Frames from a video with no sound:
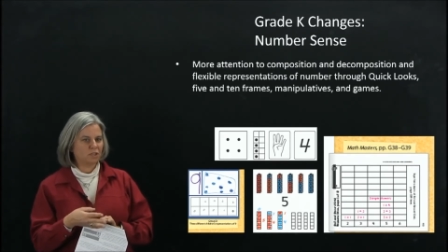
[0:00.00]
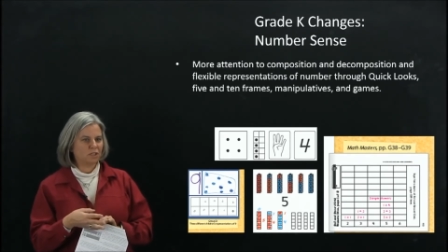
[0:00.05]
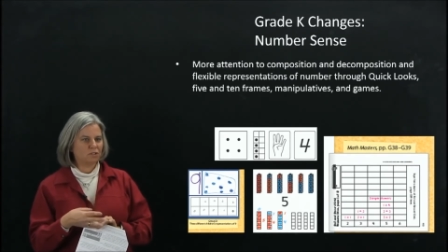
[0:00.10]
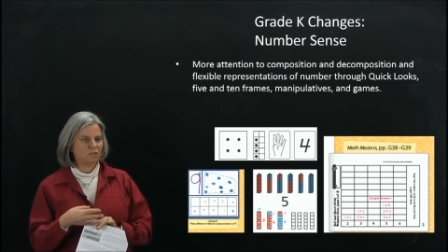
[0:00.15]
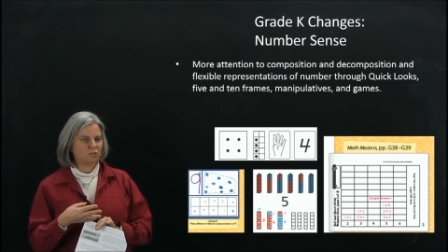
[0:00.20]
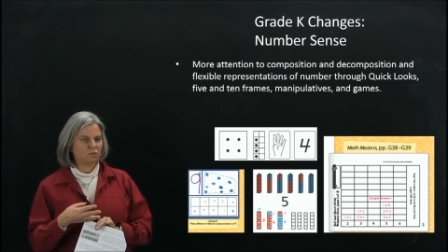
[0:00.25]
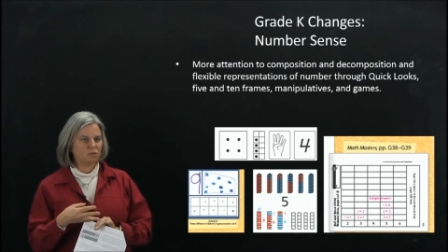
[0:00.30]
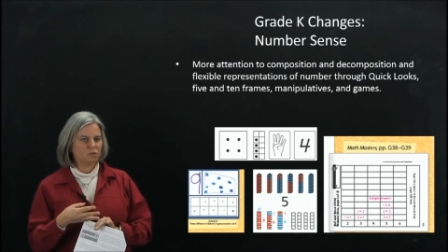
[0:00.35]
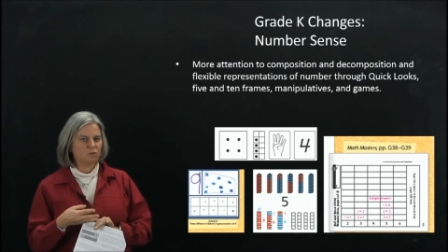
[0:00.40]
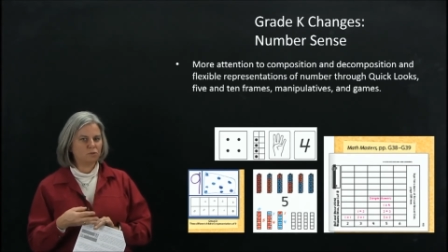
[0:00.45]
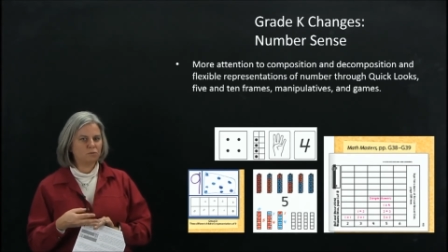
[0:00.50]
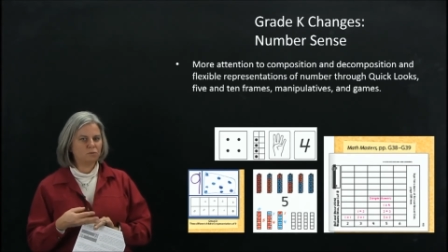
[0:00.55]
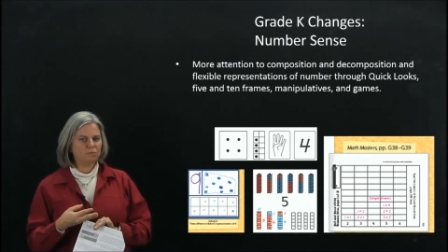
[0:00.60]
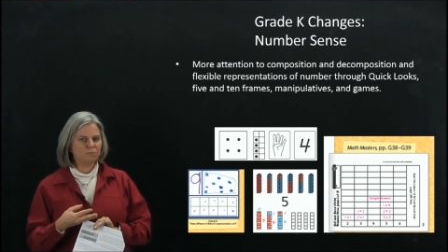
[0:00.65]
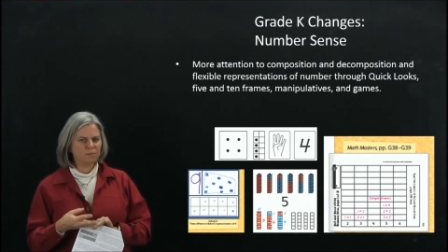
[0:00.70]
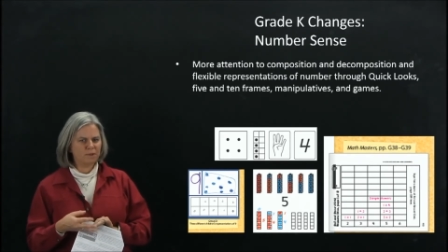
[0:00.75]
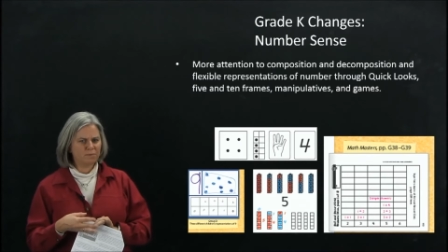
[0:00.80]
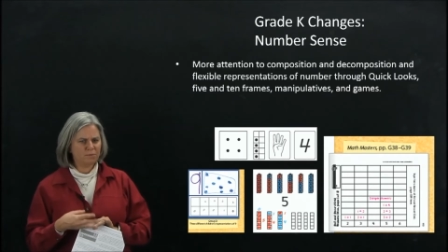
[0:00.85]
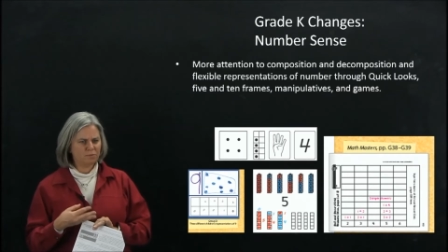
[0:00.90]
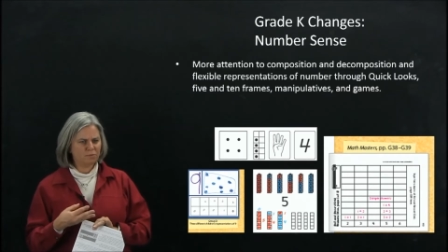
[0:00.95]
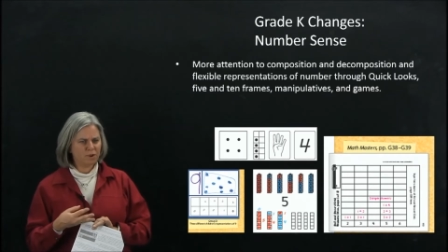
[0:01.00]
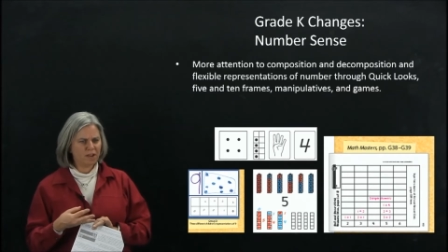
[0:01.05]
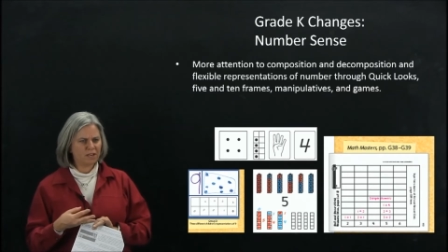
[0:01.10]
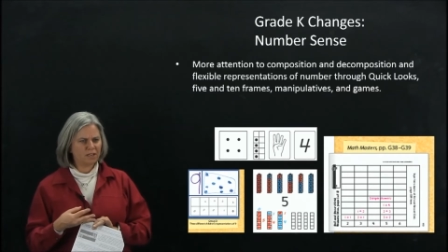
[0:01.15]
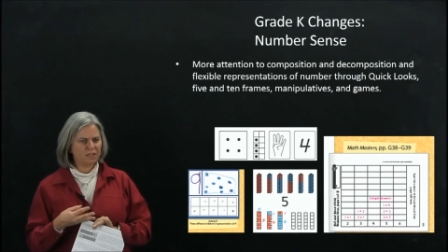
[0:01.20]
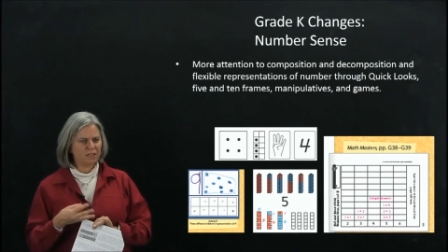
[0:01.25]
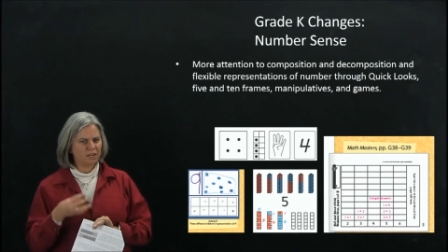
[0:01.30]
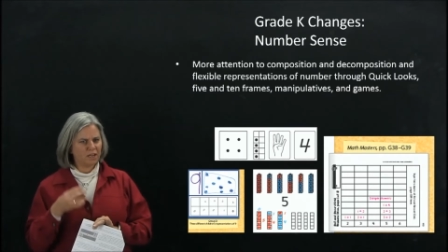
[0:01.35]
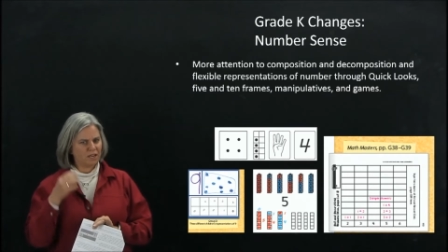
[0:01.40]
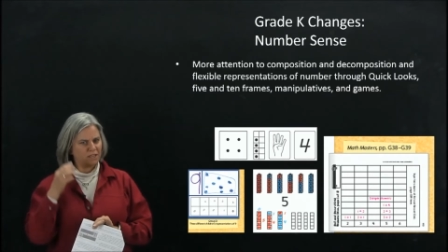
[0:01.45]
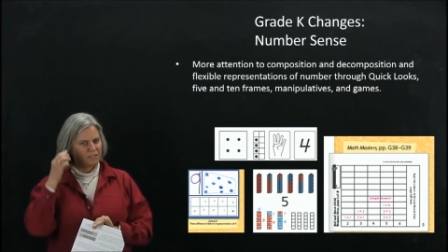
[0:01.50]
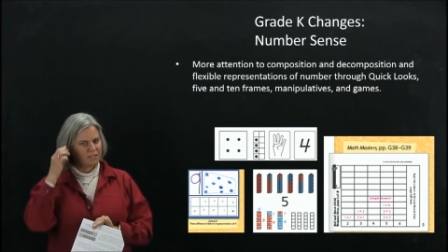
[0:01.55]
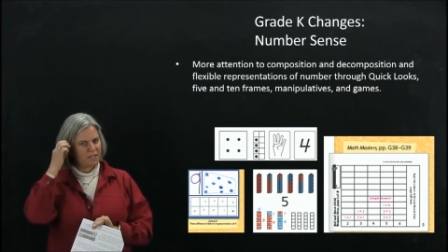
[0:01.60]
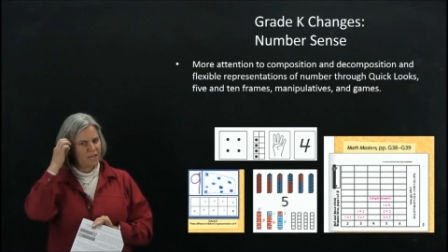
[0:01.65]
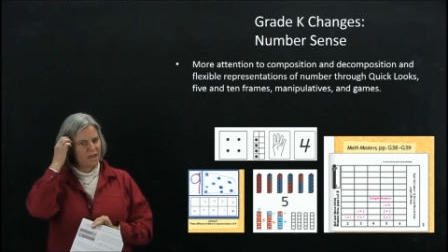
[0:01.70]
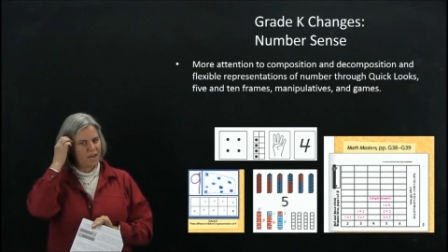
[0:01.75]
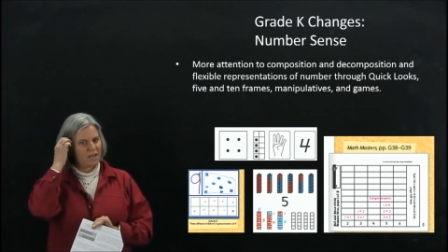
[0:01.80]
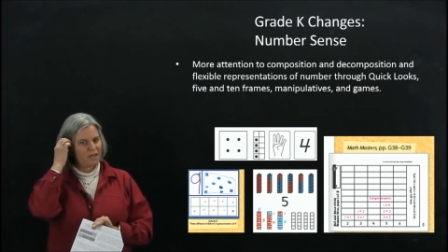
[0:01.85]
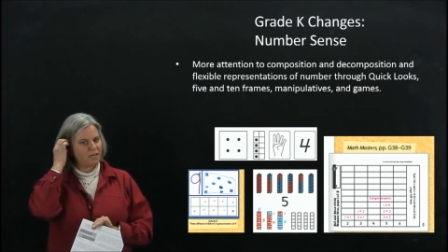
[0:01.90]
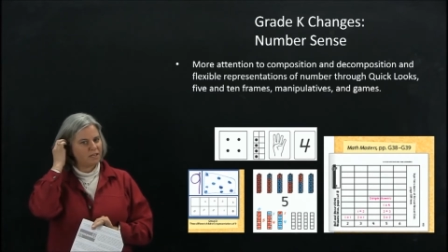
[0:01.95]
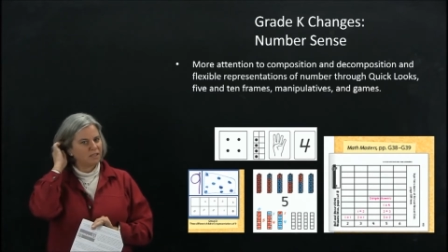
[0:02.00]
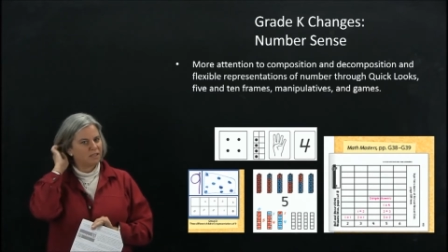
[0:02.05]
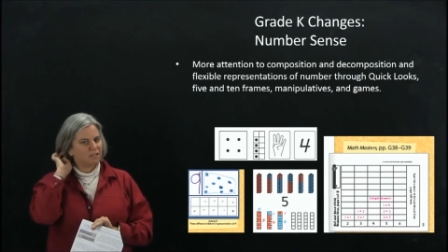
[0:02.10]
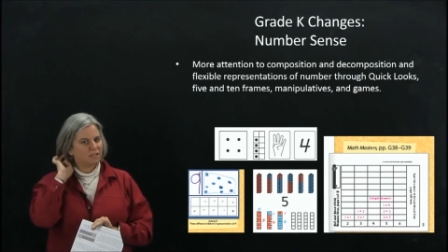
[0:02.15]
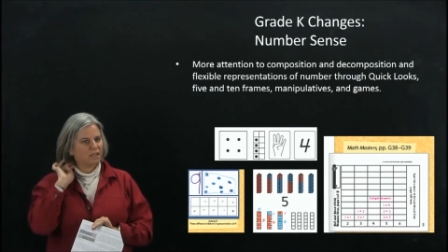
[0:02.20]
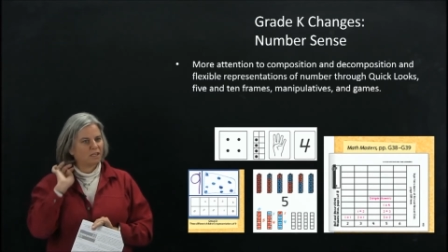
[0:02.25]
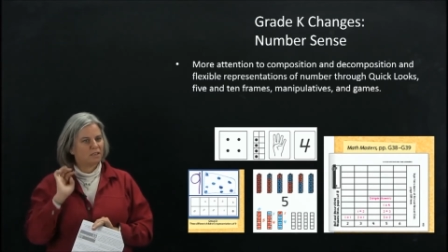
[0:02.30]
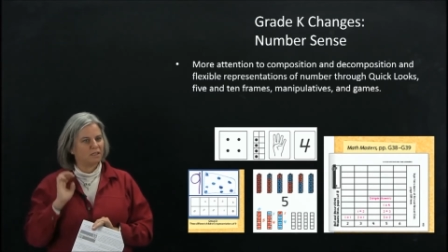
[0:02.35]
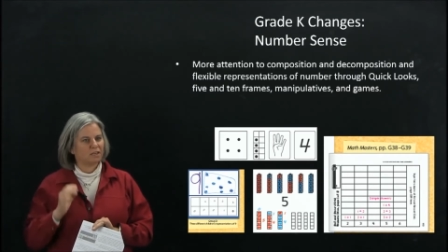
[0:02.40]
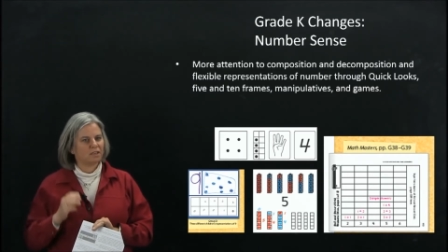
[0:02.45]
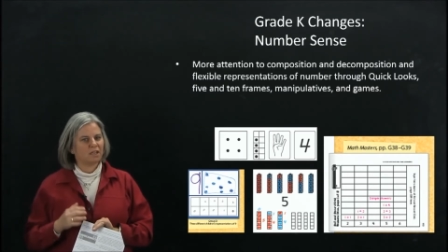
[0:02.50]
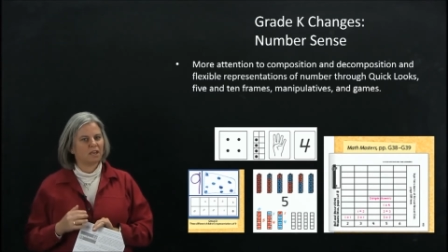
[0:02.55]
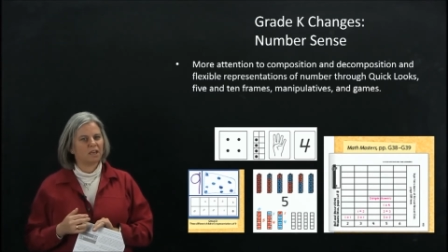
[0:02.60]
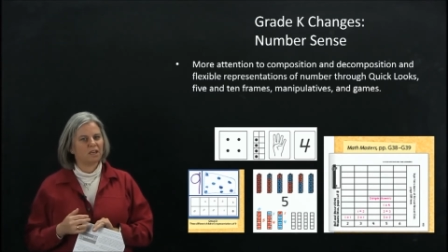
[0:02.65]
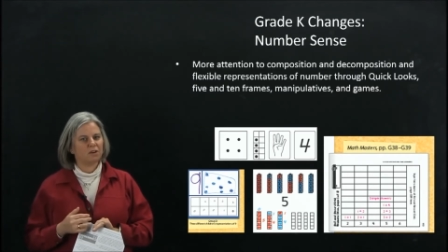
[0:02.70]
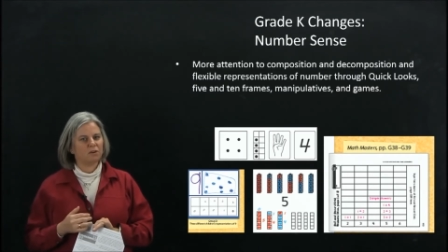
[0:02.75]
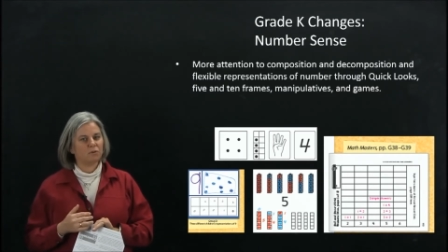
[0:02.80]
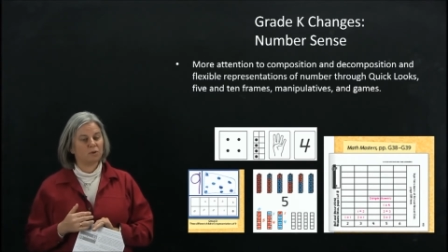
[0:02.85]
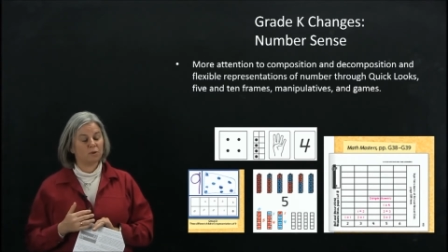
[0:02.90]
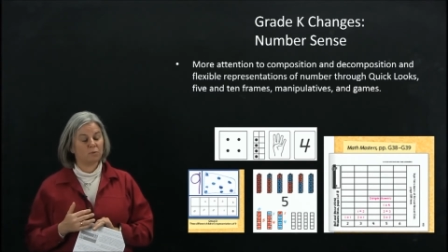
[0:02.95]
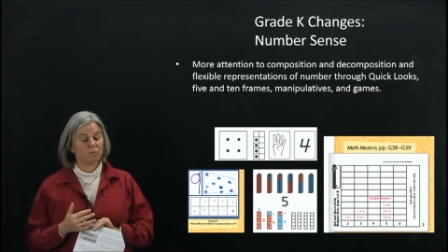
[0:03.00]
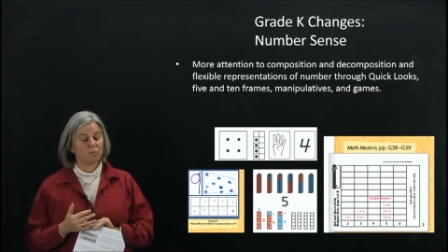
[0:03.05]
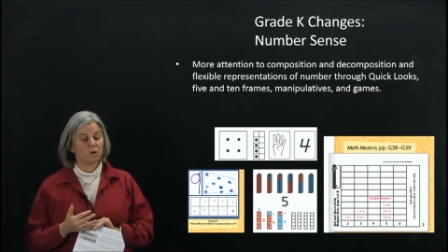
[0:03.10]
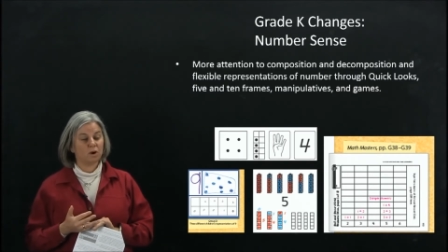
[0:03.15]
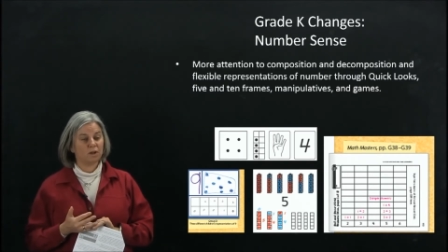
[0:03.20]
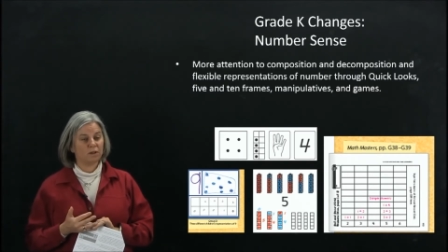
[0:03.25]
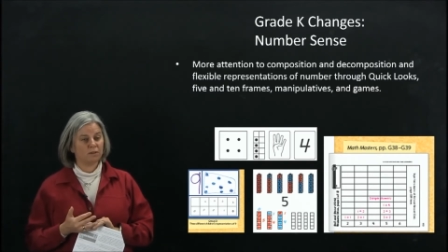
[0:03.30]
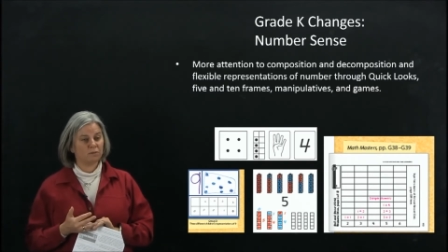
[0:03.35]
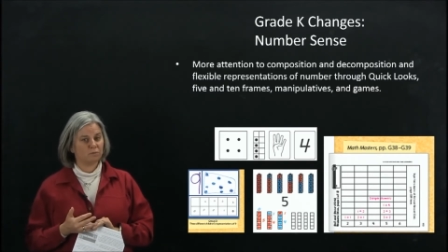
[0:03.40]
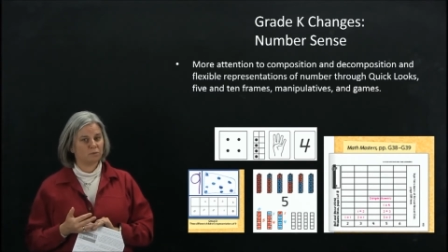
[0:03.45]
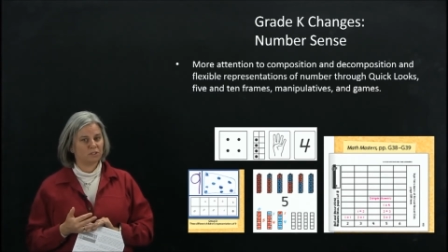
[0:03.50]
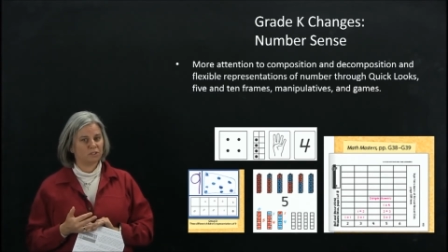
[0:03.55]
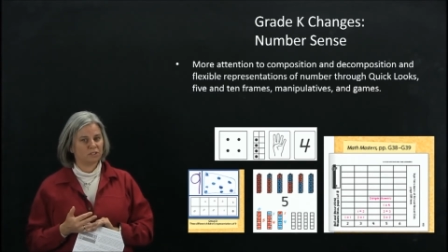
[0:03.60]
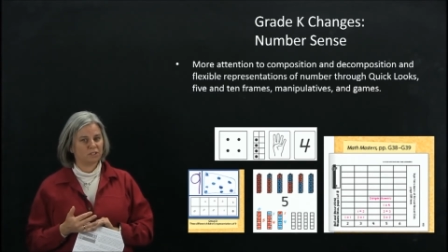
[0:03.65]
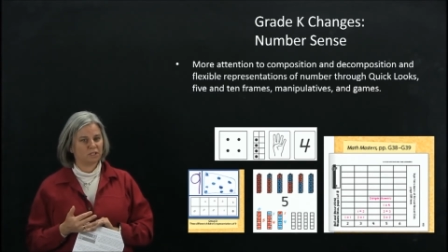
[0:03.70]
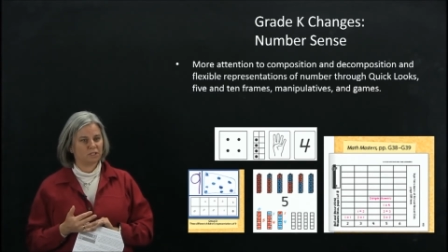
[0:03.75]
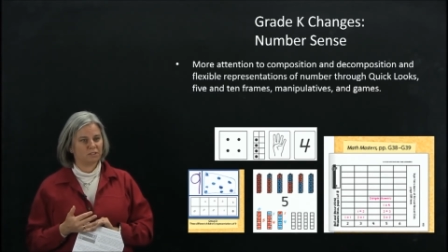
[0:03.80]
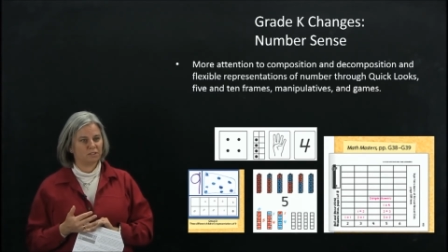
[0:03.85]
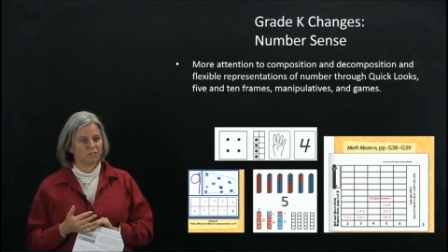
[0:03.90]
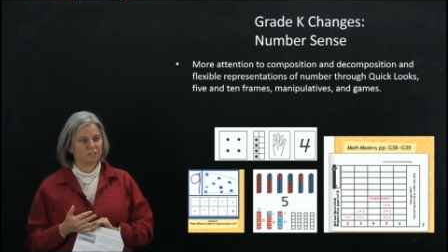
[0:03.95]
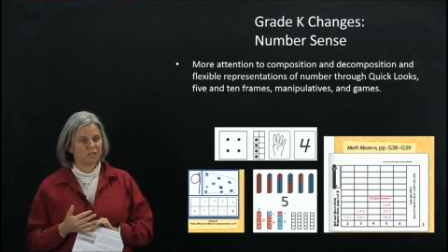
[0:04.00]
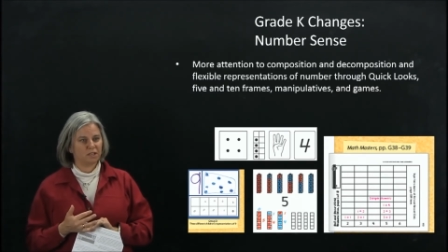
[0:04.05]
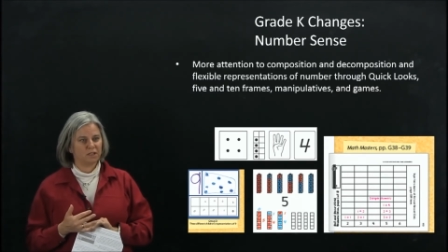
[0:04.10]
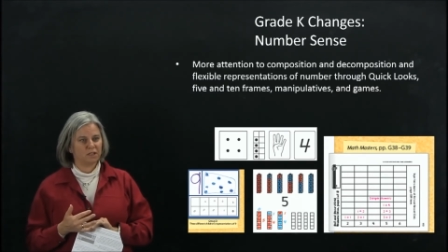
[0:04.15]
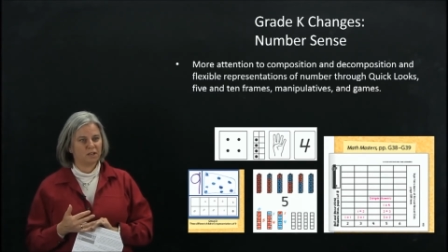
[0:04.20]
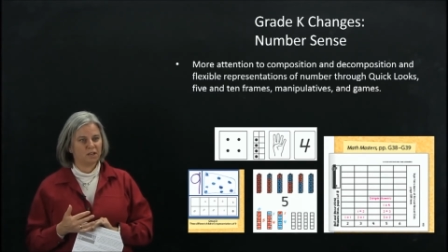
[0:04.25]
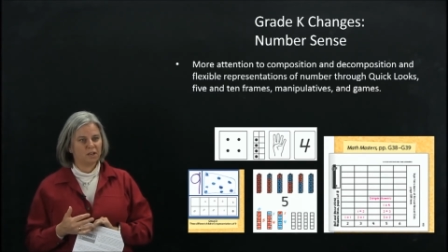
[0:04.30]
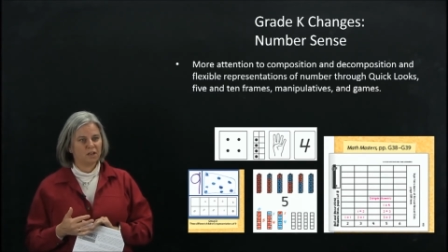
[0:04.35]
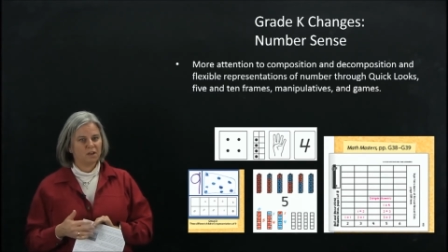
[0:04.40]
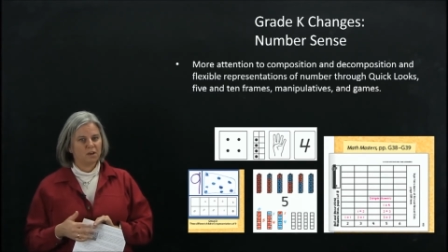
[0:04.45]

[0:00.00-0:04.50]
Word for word: And so you would maybe recognize that in, in KOA1, which says that